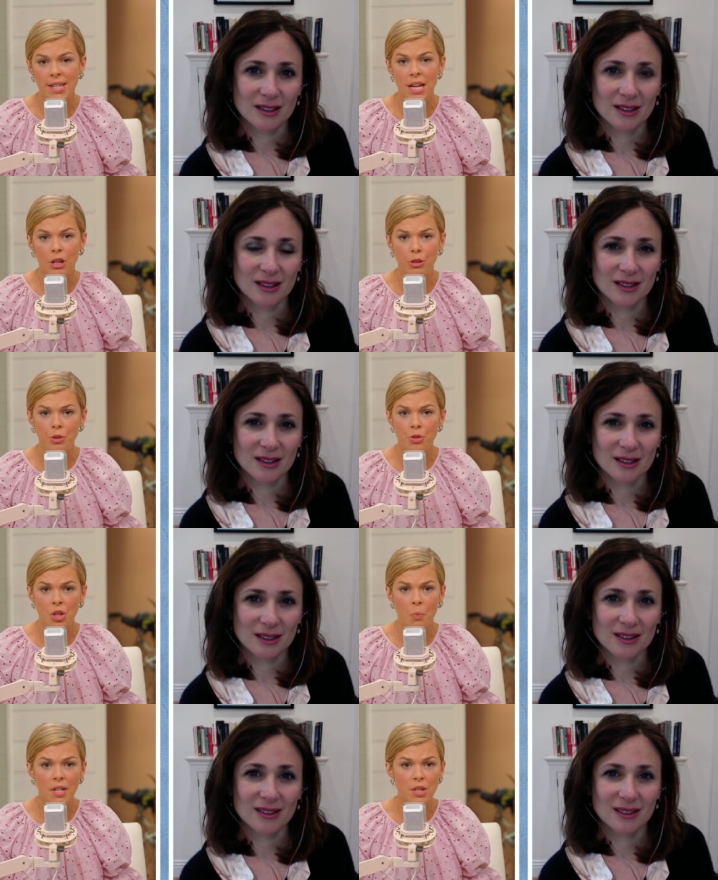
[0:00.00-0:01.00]
Speaker 1: and
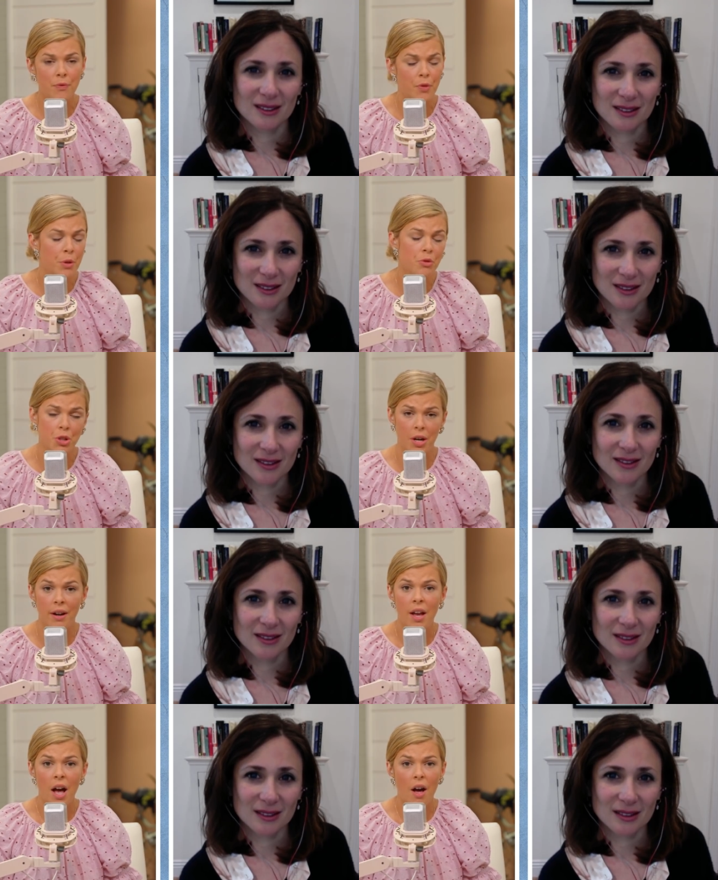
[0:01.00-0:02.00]
inclusion? What's the
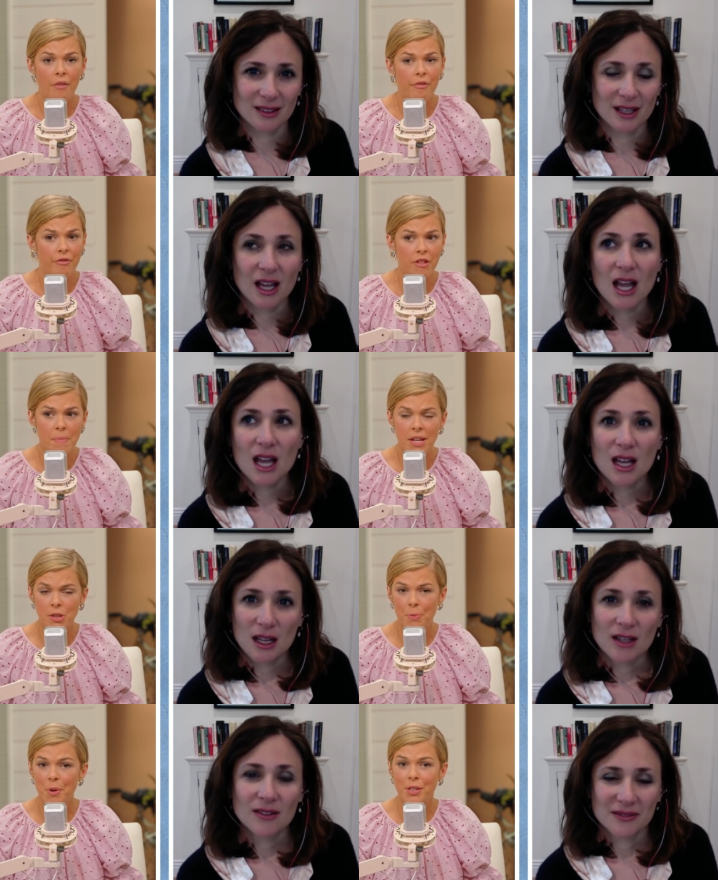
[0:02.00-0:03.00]
future of
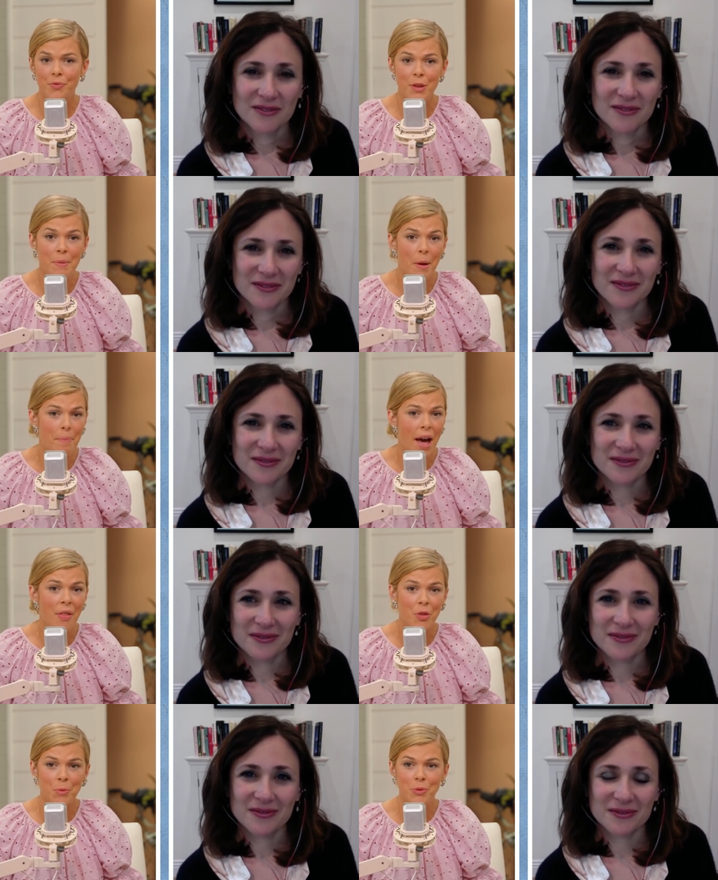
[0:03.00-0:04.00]
female sports, female
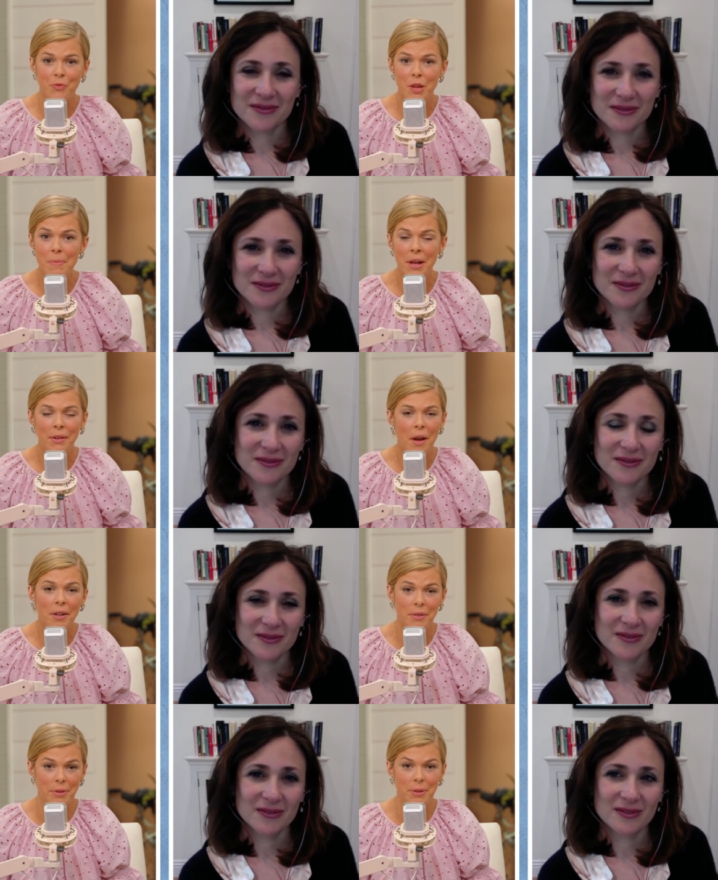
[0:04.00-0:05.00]
bathrooms, female
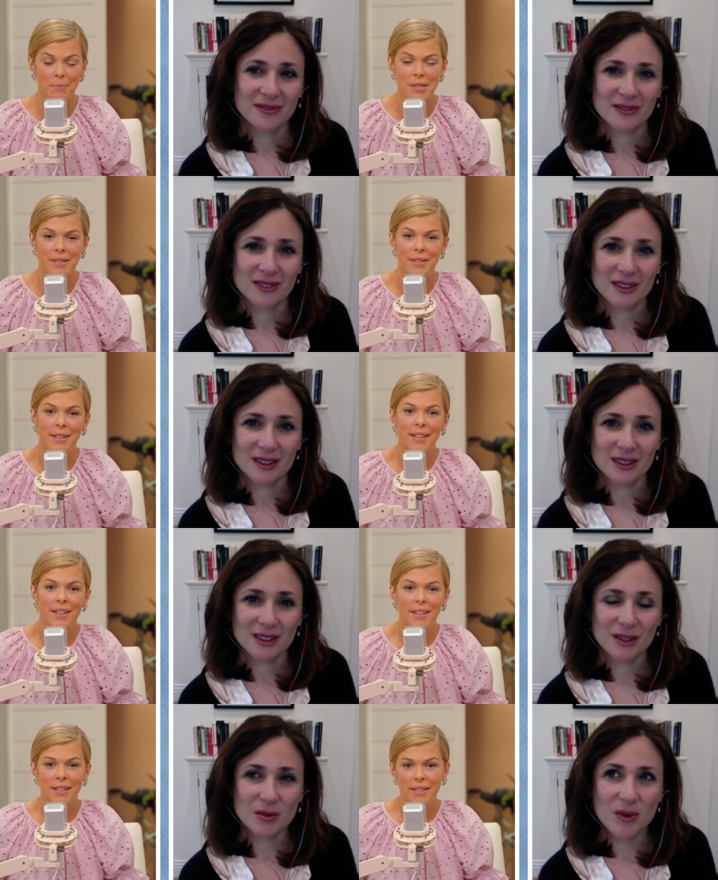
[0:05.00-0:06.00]
locker rooms?
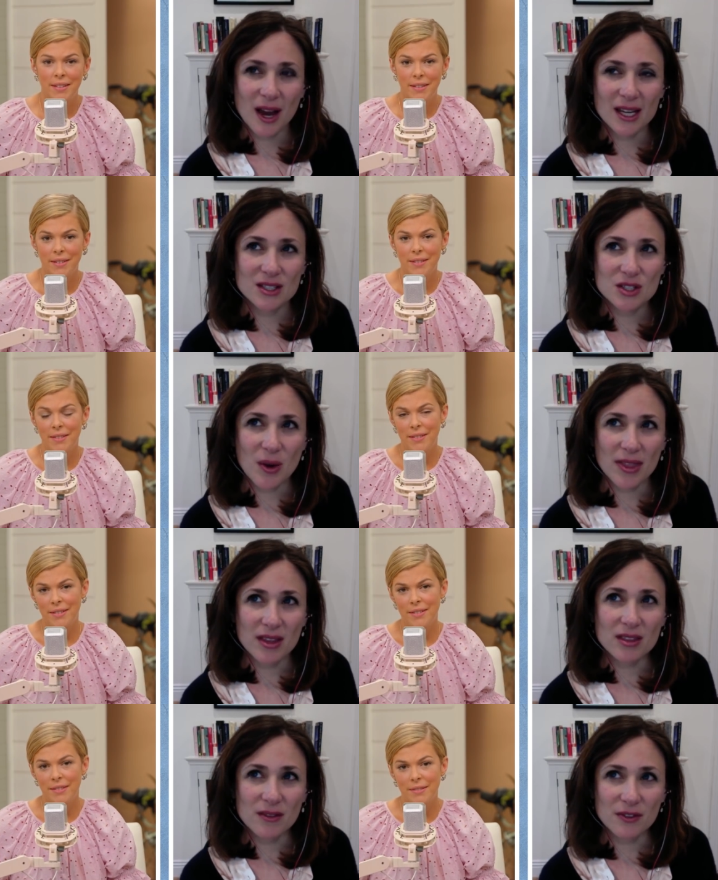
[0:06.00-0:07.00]
Speaker 2: Right. So I
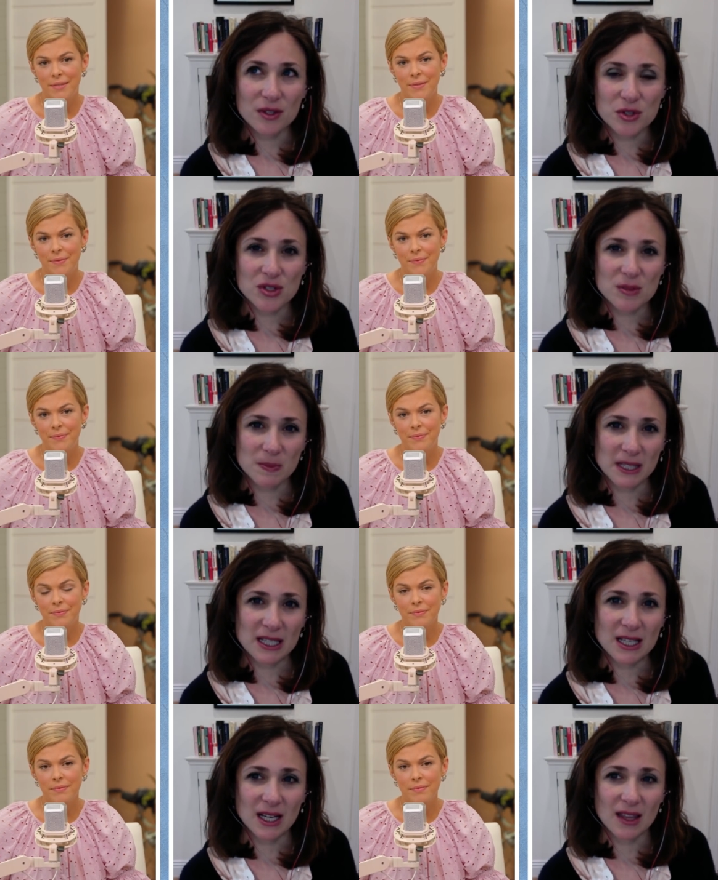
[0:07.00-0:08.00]
think the future is
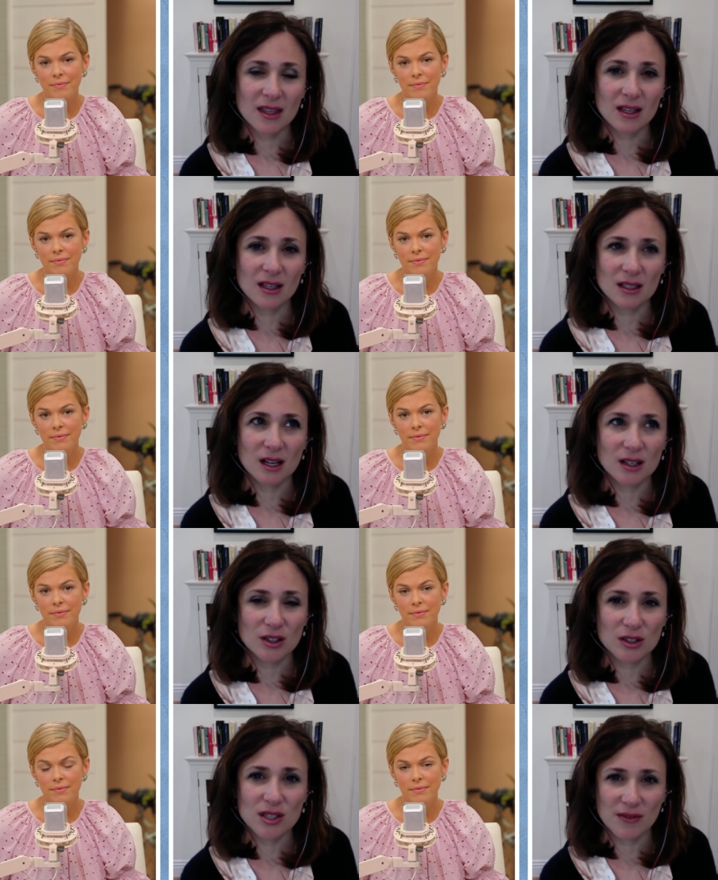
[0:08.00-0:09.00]
bleak, and I think young
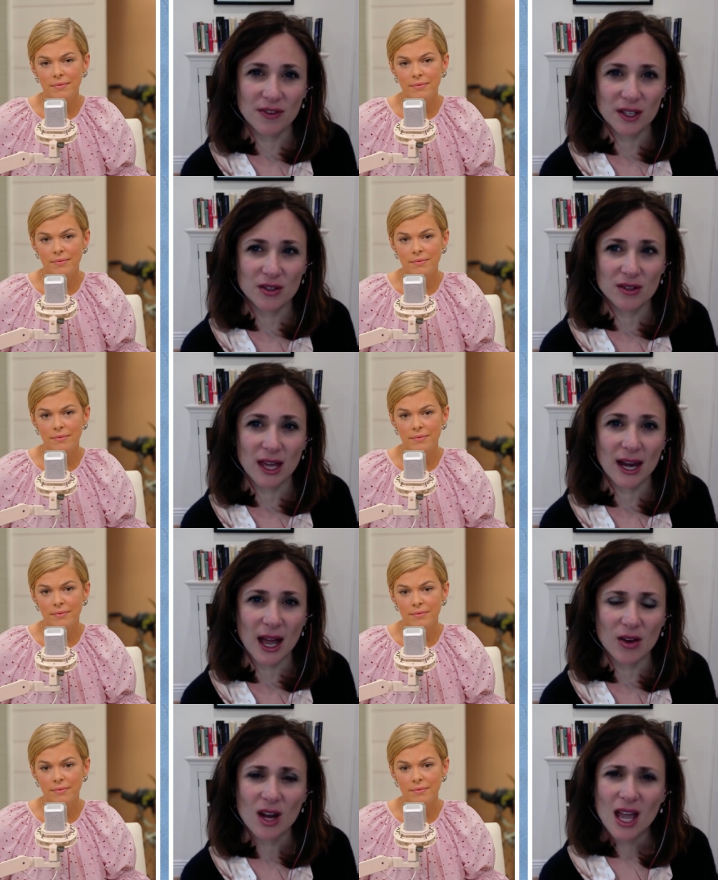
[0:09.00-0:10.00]
girls have figured that
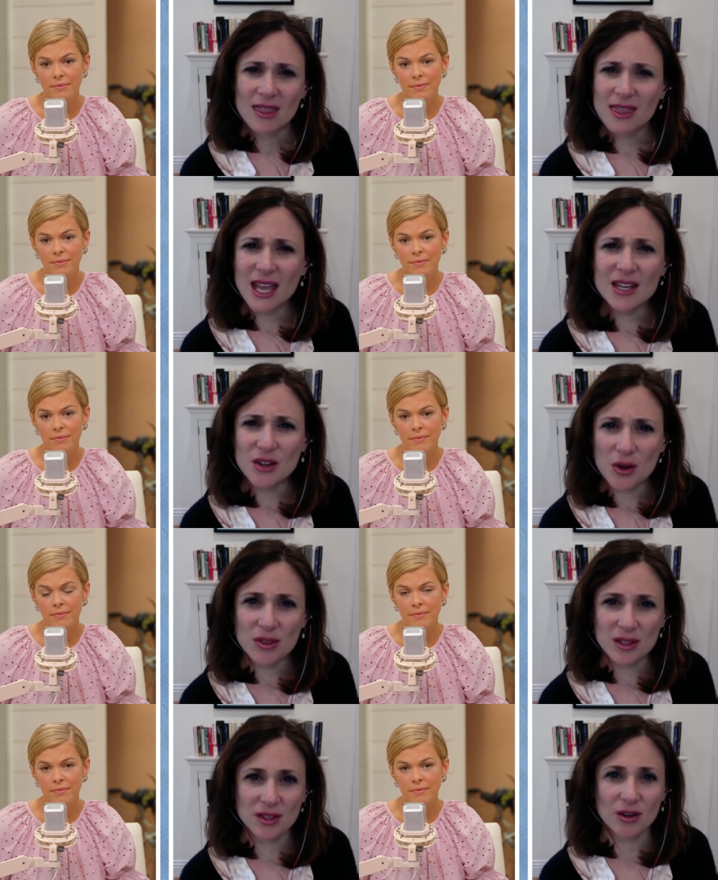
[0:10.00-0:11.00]
out. They
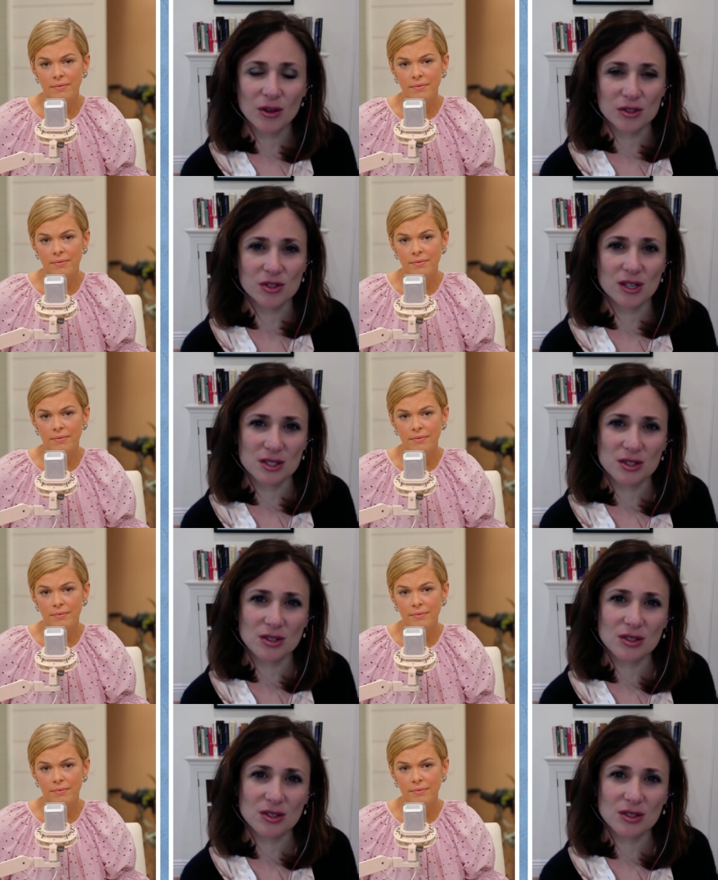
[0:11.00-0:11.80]
know that the culture has turned